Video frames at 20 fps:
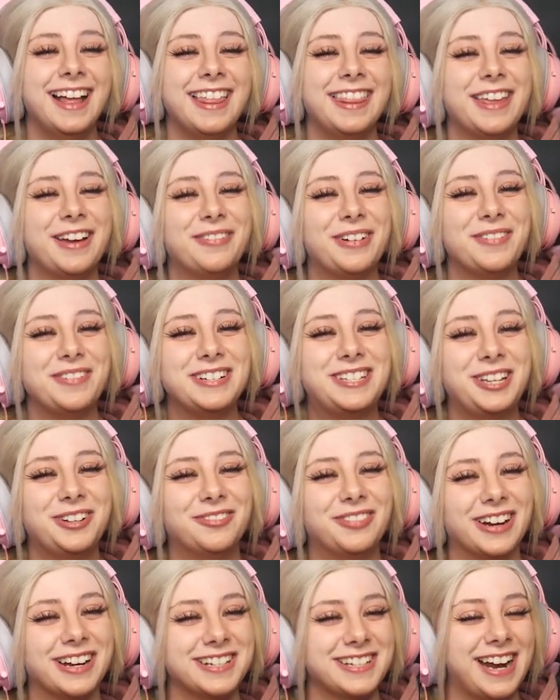That might be too
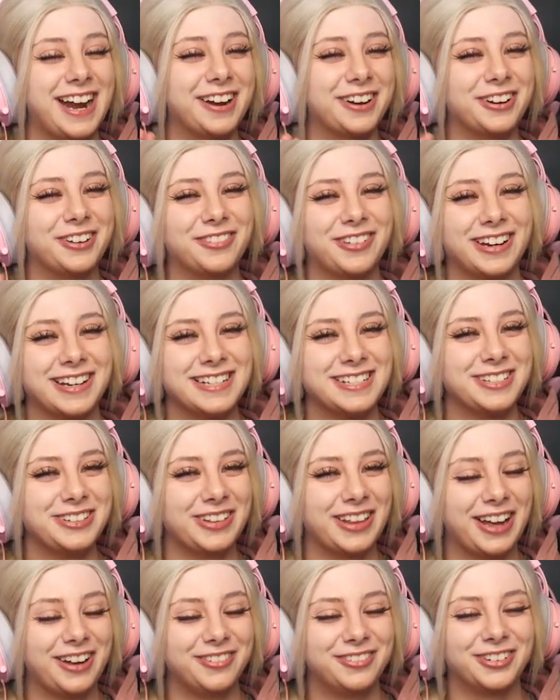much. I don't know if I can do
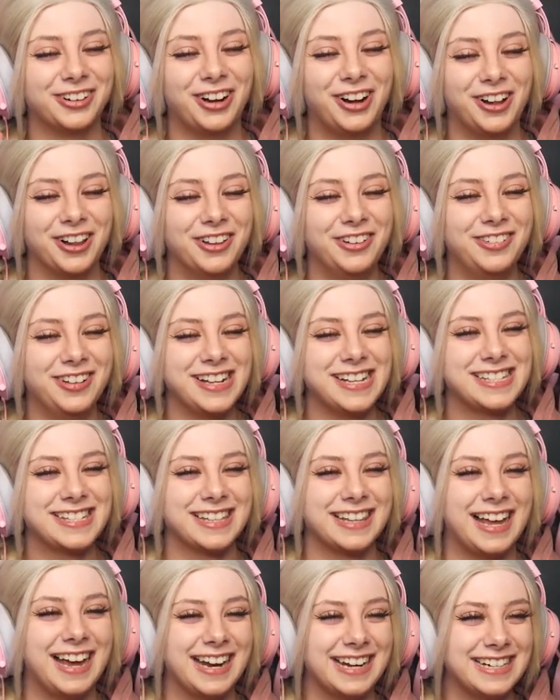that for all of his
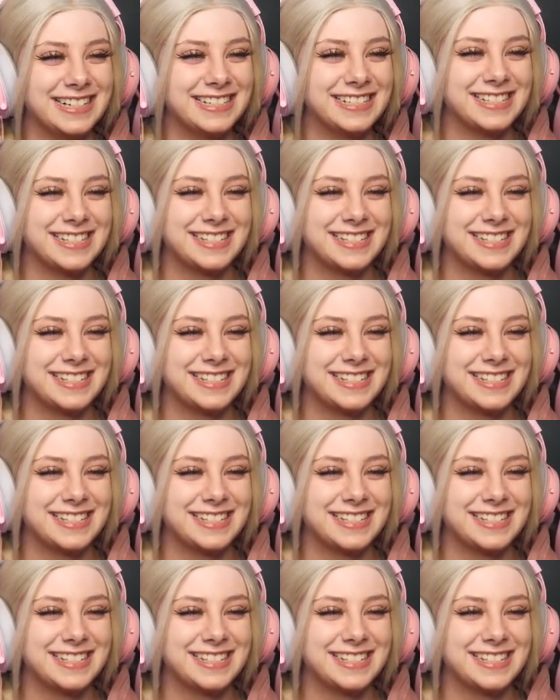lines.